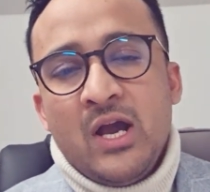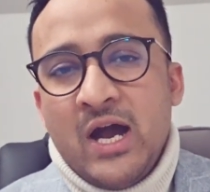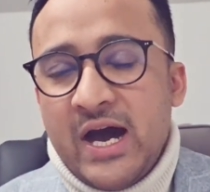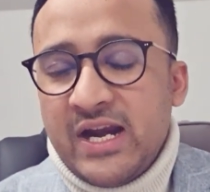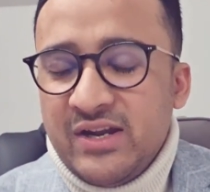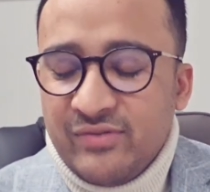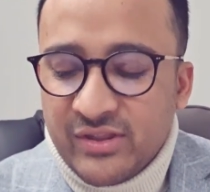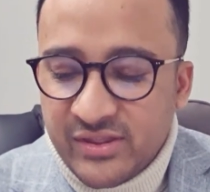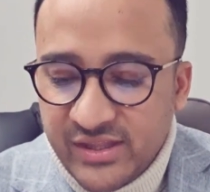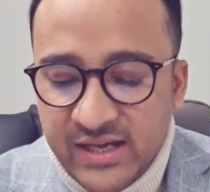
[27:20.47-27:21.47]
I don't even
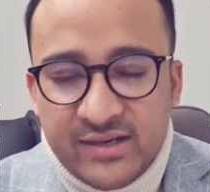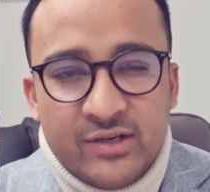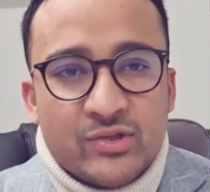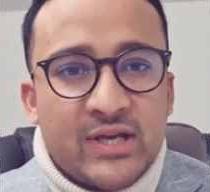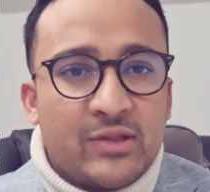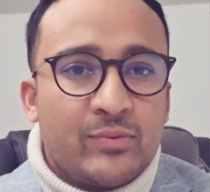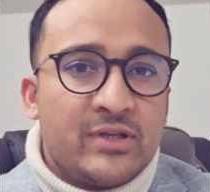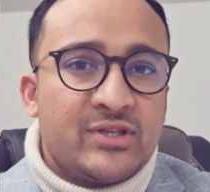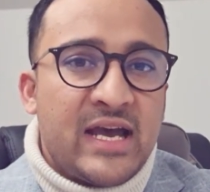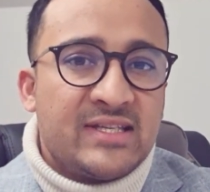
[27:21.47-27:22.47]
think New South
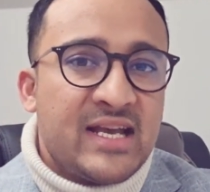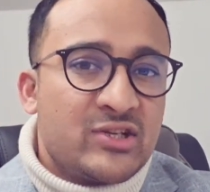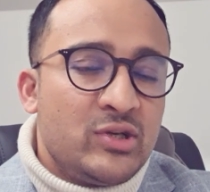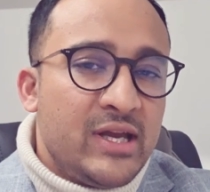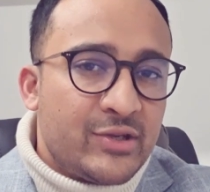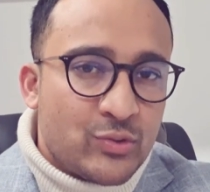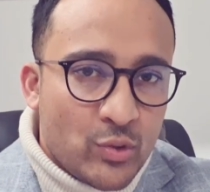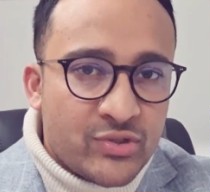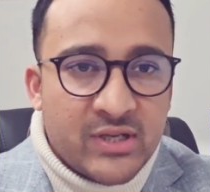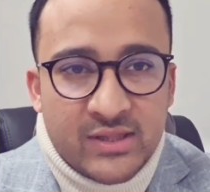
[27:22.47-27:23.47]
Wales has actually
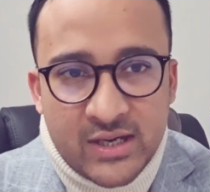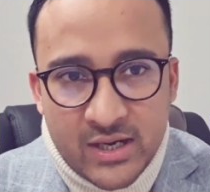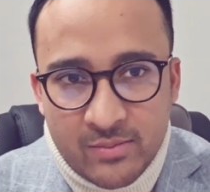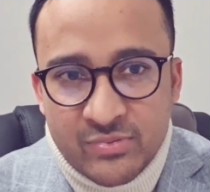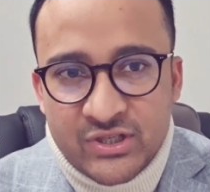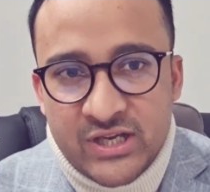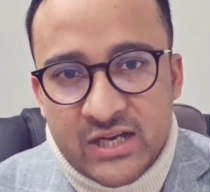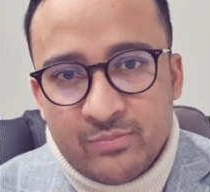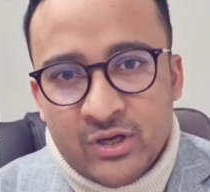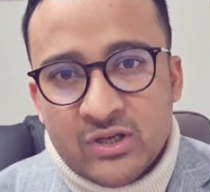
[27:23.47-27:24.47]
exhausted their numbers
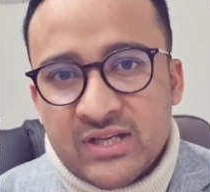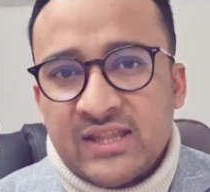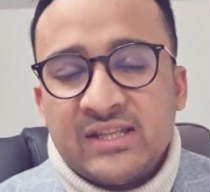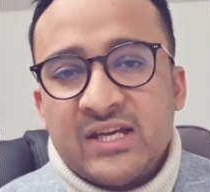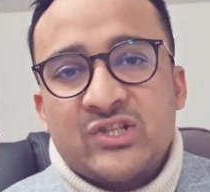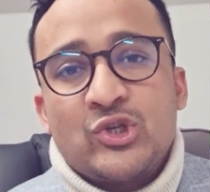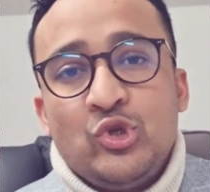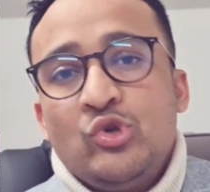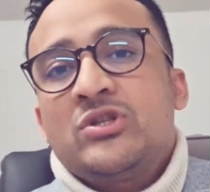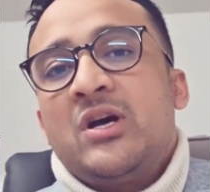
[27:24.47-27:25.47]
yet, because I think there's a
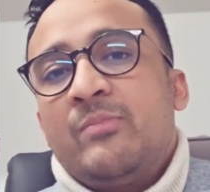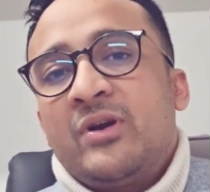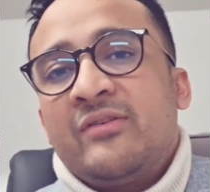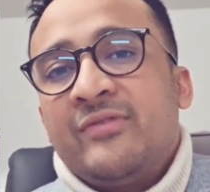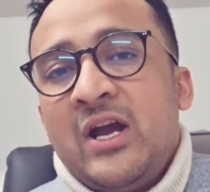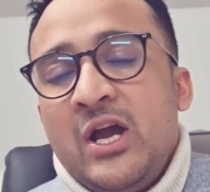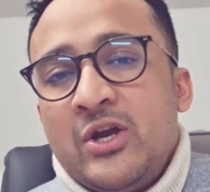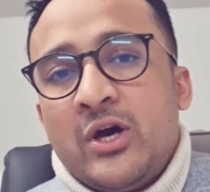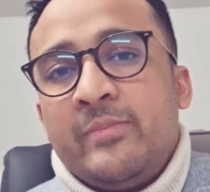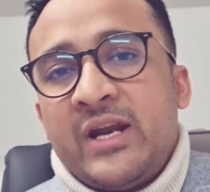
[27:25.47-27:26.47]
huge number of
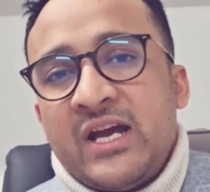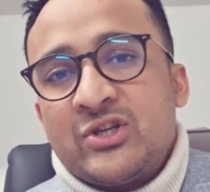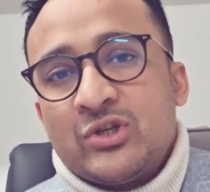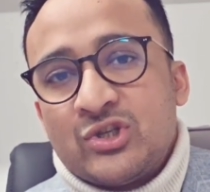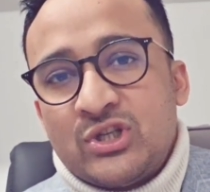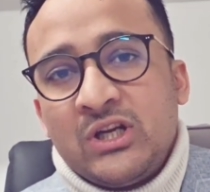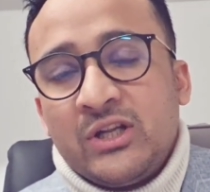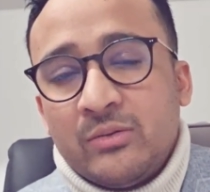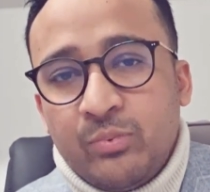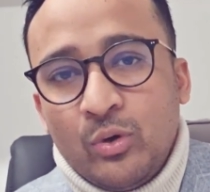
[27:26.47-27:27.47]
nominations still
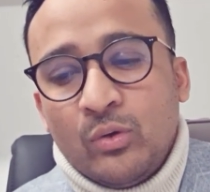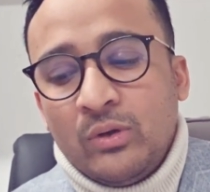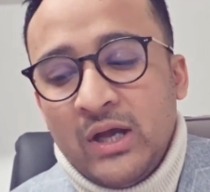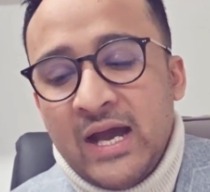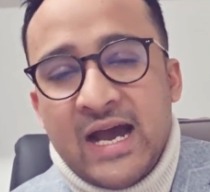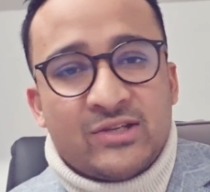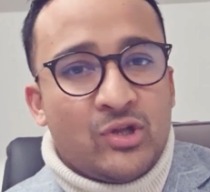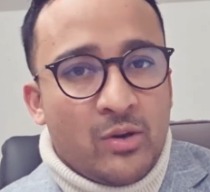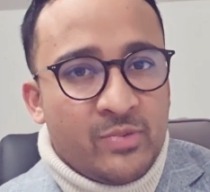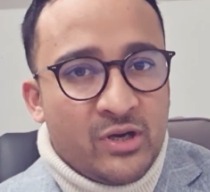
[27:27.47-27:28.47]
in the pool, has
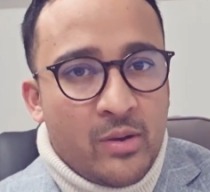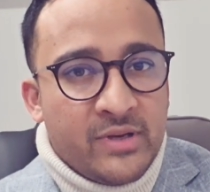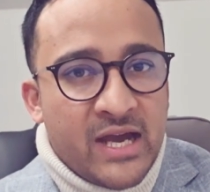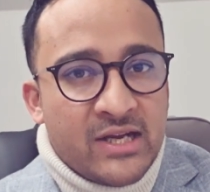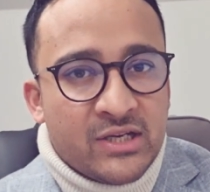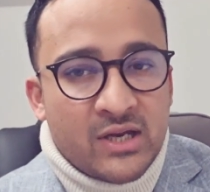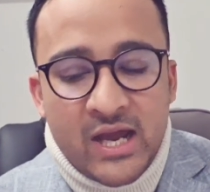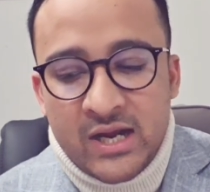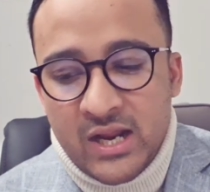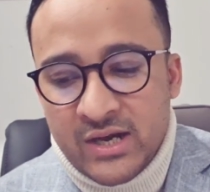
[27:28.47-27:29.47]
not been nominated.
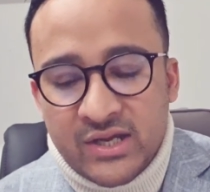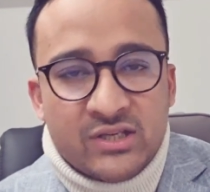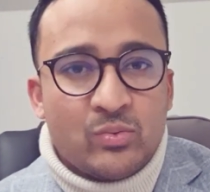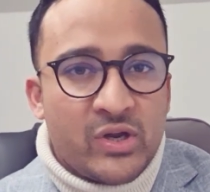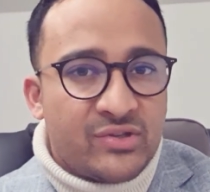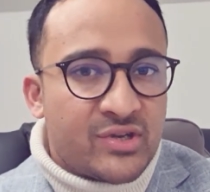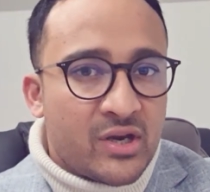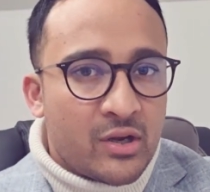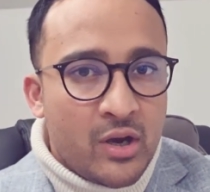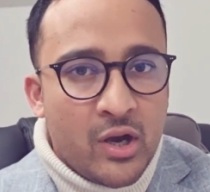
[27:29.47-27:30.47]
And guess where it's going
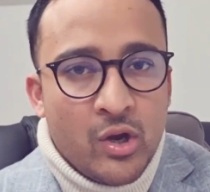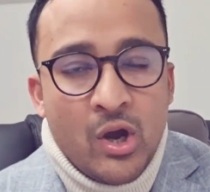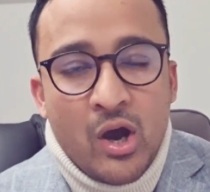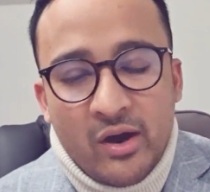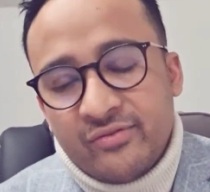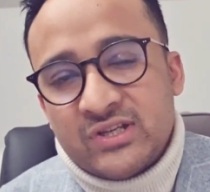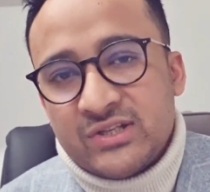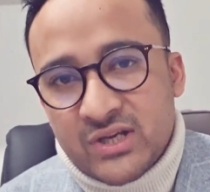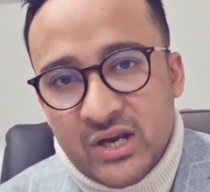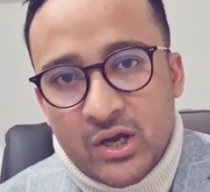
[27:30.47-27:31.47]
to go? Obviously
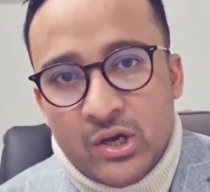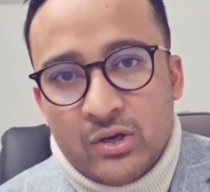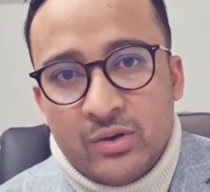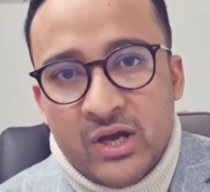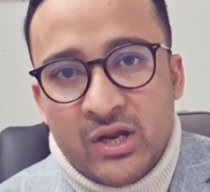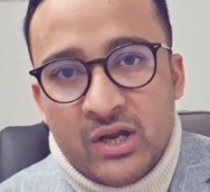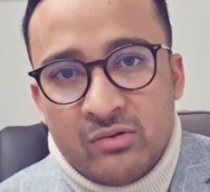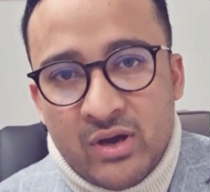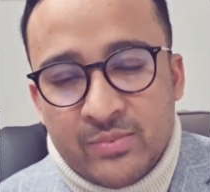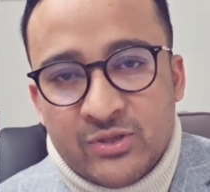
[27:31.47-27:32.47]
it's going to go in a
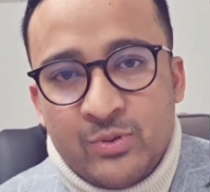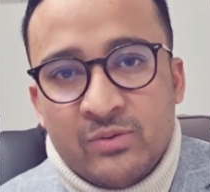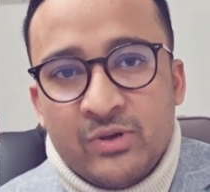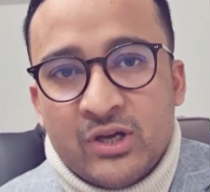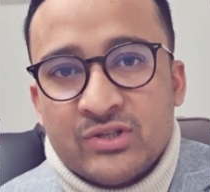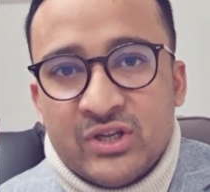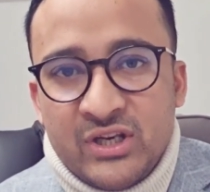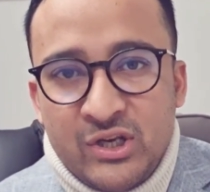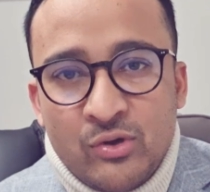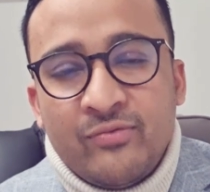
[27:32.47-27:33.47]
rubbish bin, because the
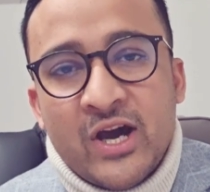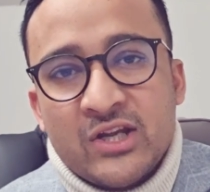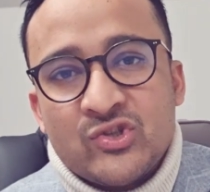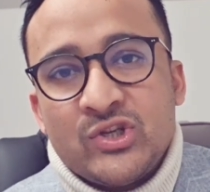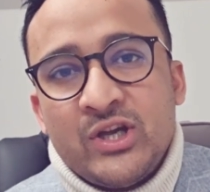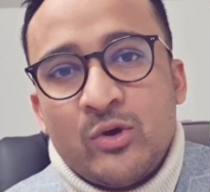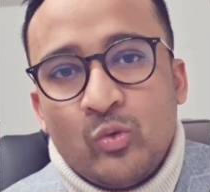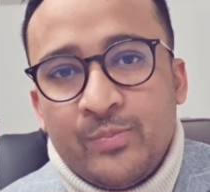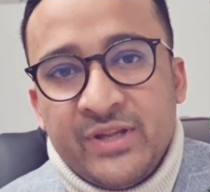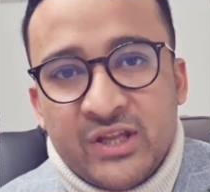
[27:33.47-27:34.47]
new financial year
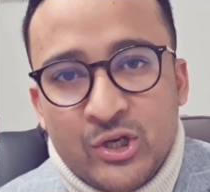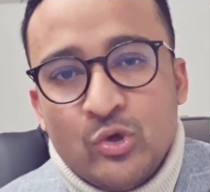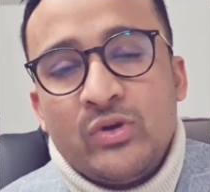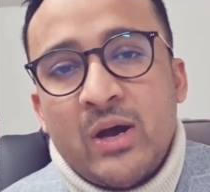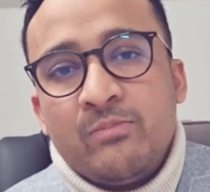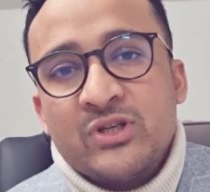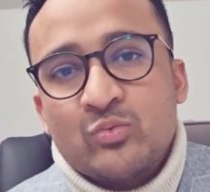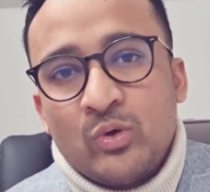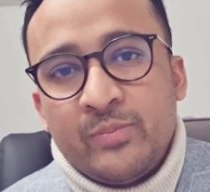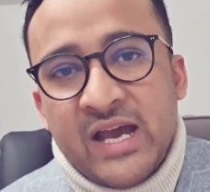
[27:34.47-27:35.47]
will be, the new numbers
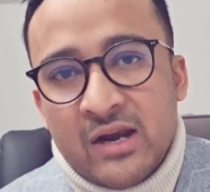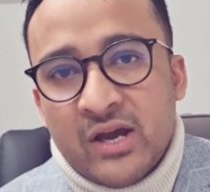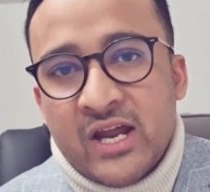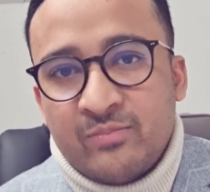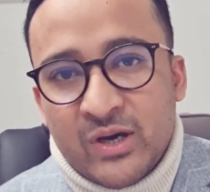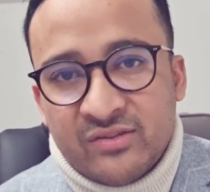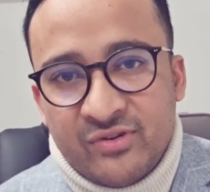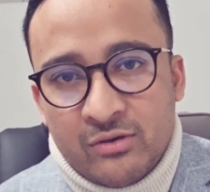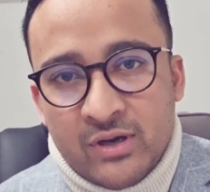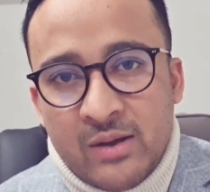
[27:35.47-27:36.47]
will be allocated by the
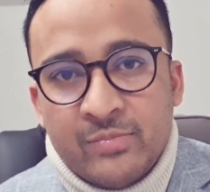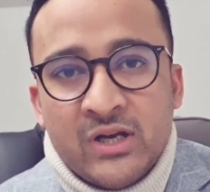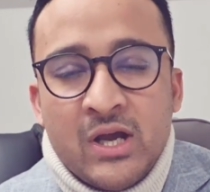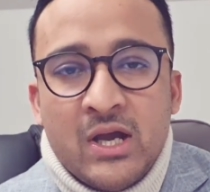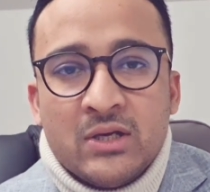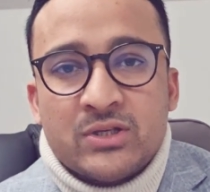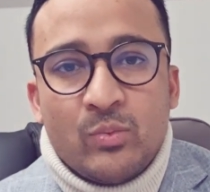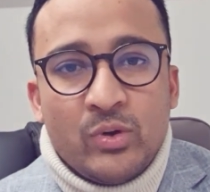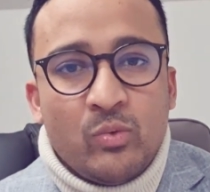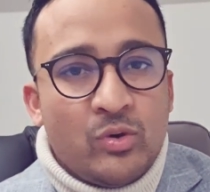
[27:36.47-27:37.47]
federal government, so
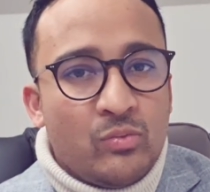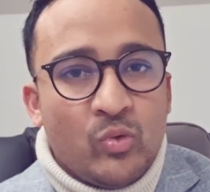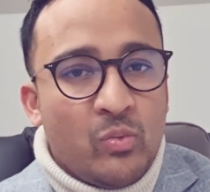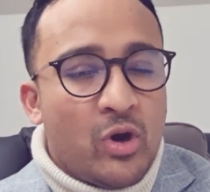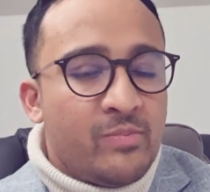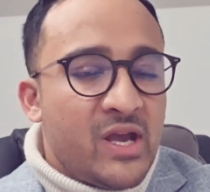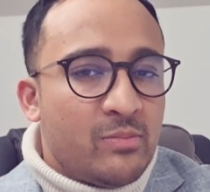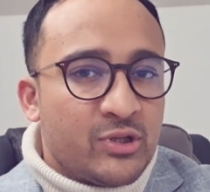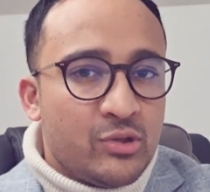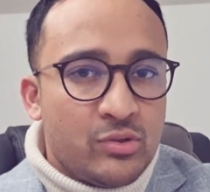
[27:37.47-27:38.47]
we won't be
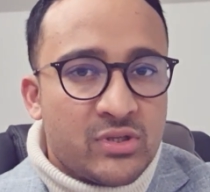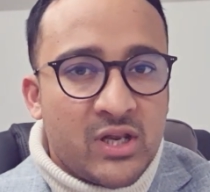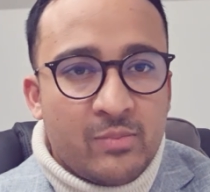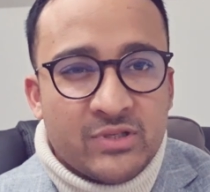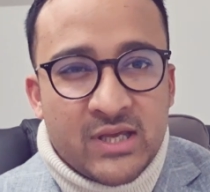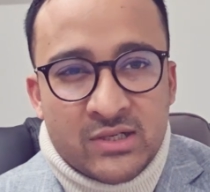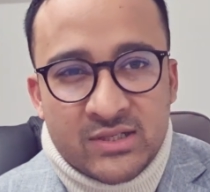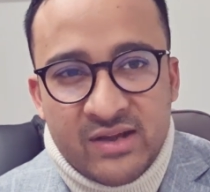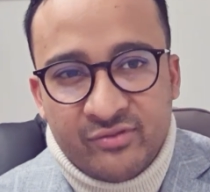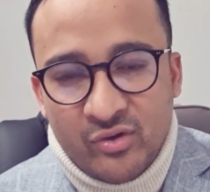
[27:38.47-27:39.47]
able to use the numbers that is
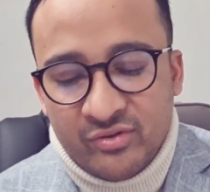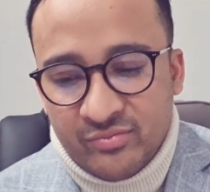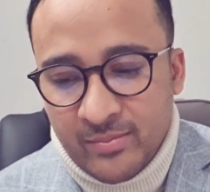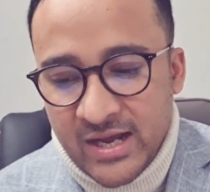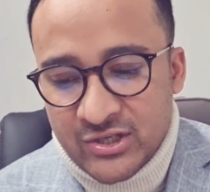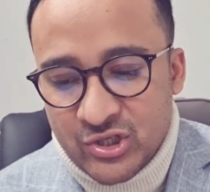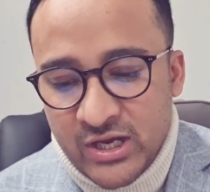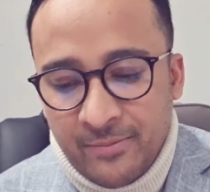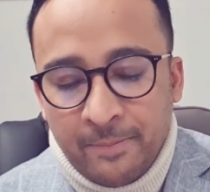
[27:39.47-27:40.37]
left over from last year.